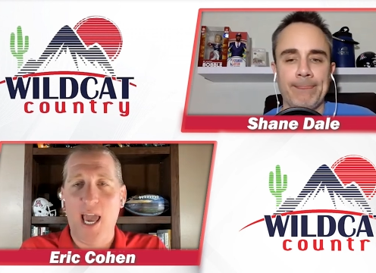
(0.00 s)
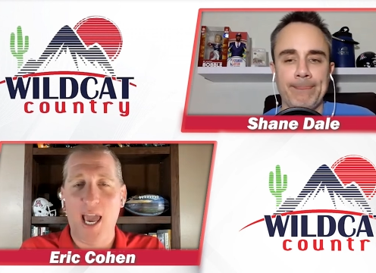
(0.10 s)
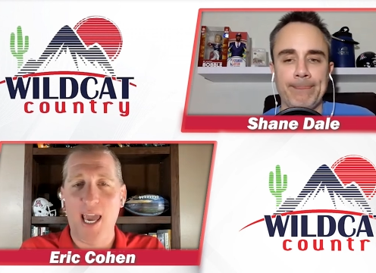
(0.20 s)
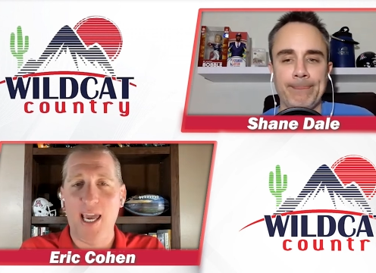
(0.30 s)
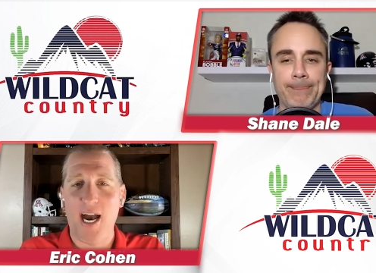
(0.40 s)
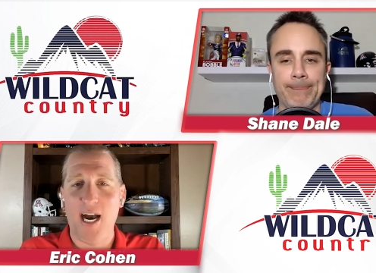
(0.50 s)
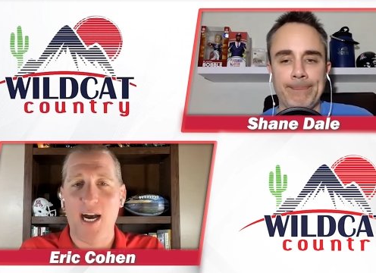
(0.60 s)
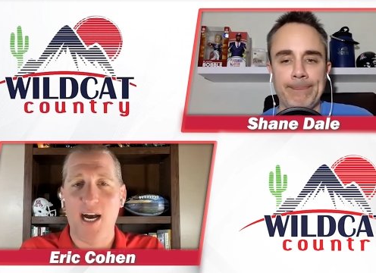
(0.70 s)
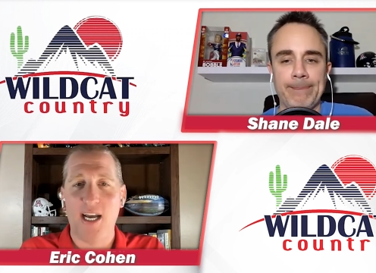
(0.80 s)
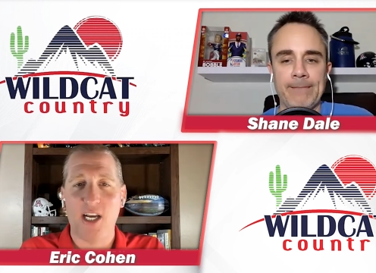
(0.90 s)
Speaker 1: a
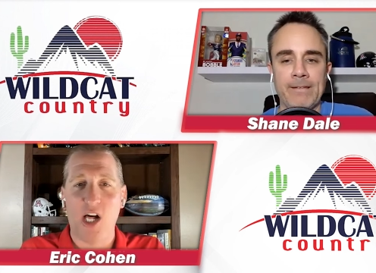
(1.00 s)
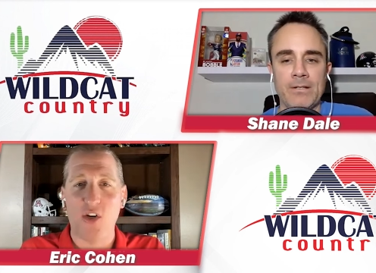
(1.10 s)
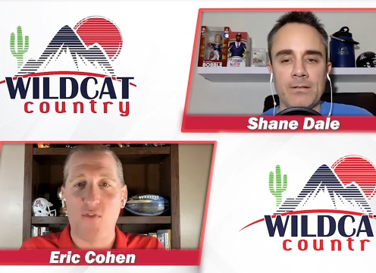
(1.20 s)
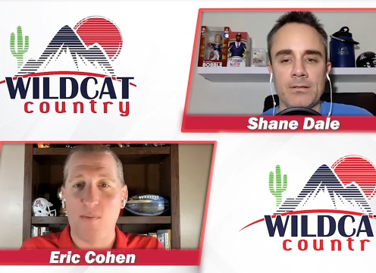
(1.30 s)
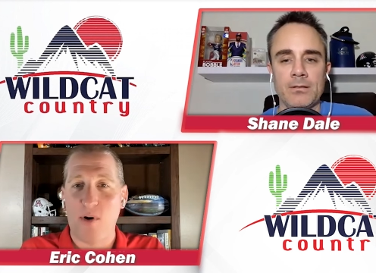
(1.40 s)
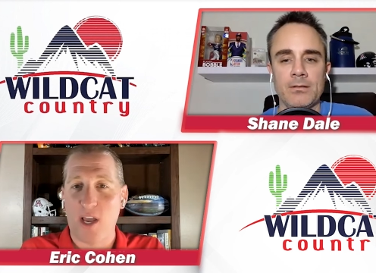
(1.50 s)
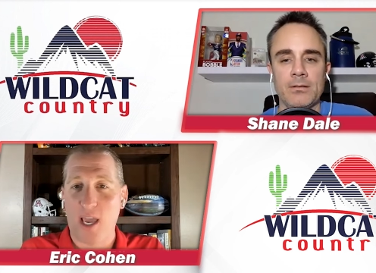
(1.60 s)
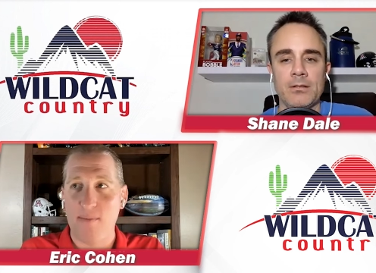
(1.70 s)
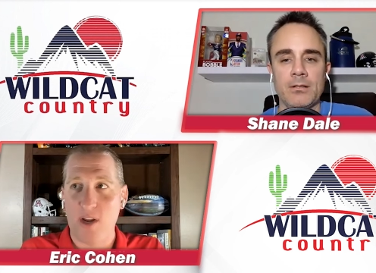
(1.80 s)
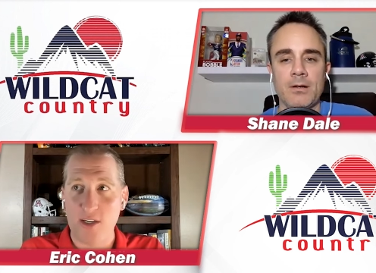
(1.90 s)
uh, a college football
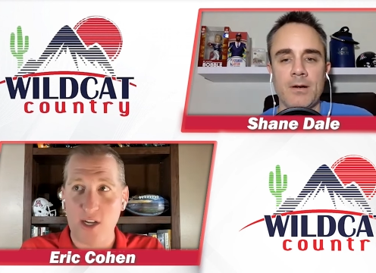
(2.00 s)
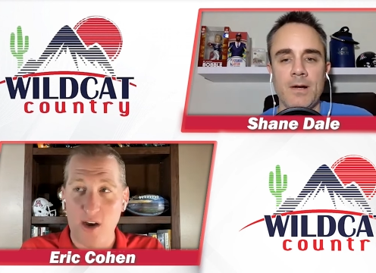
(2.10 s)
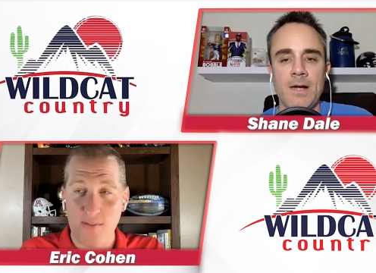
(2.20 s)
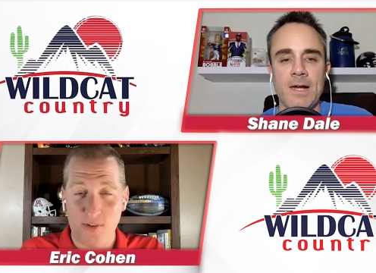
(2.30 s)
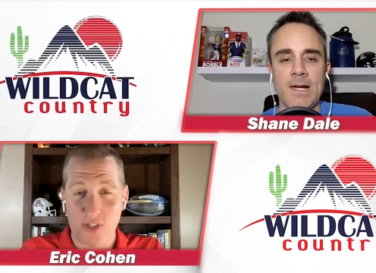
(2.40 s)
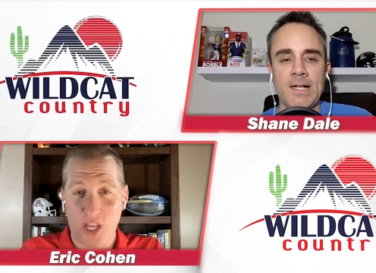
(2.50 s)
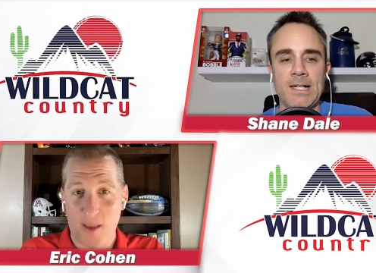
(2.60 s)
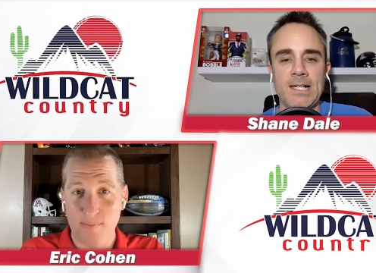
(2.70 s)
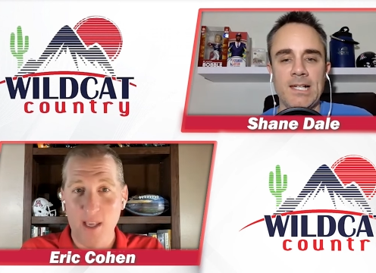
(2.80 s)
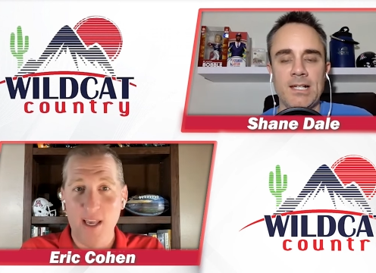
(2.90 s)
game, non conference
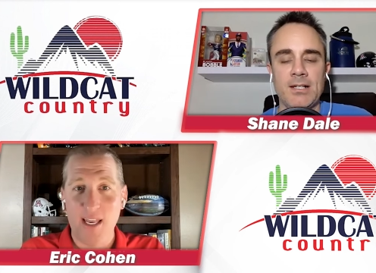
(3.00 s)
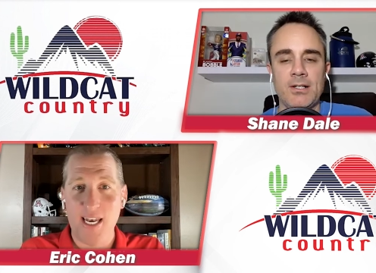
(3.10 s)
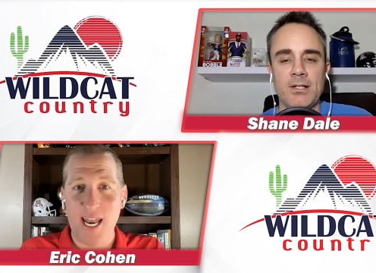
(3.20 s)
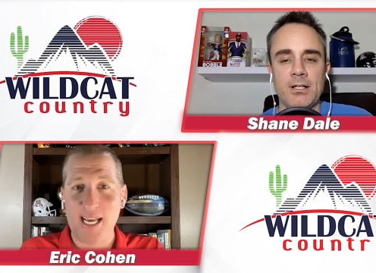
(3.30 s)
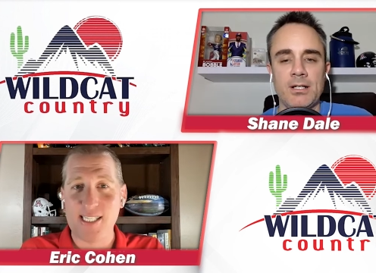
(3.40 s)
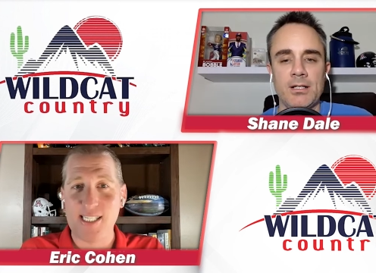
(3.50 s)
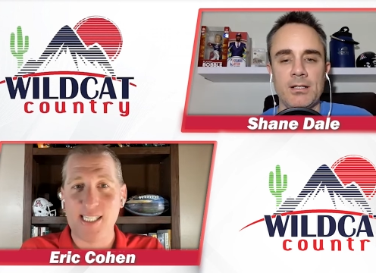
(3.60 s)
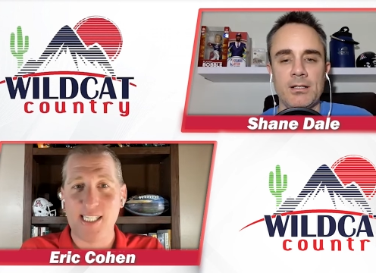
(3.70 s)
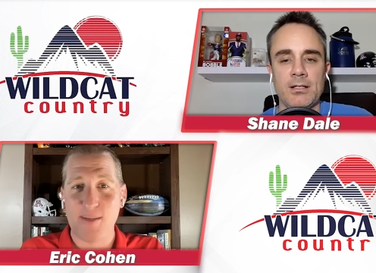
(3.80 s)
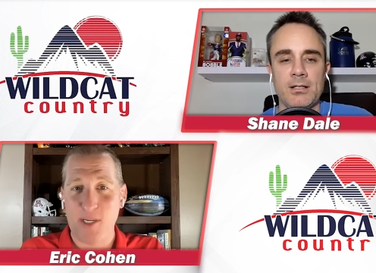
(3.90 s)
game
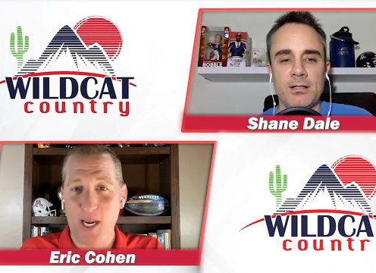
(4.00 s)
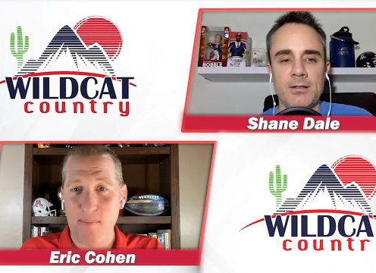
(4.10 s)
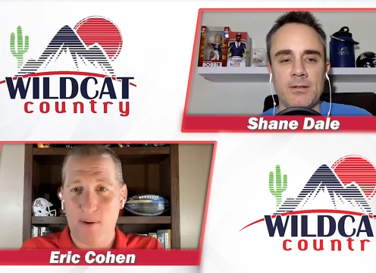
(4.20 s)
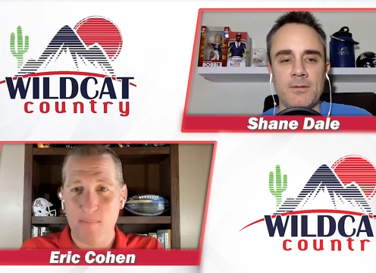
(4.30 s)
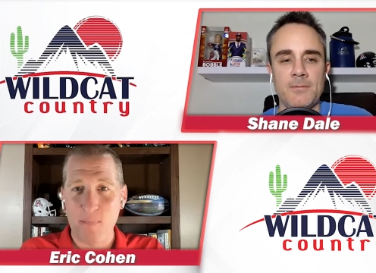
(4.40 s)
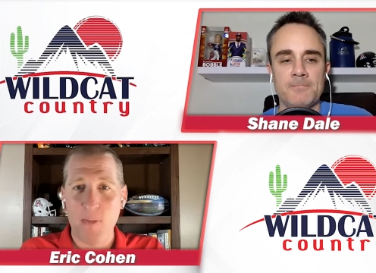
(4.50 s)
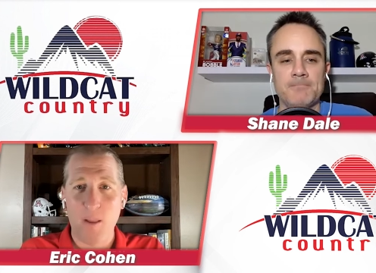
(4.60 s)
next September.